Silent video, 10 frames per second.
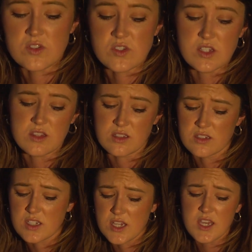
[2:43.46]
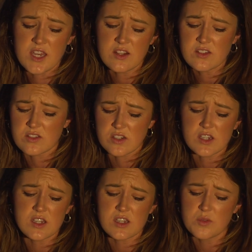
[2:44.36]
Was it the
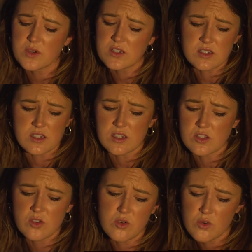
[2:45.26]
Tennessee whiskey?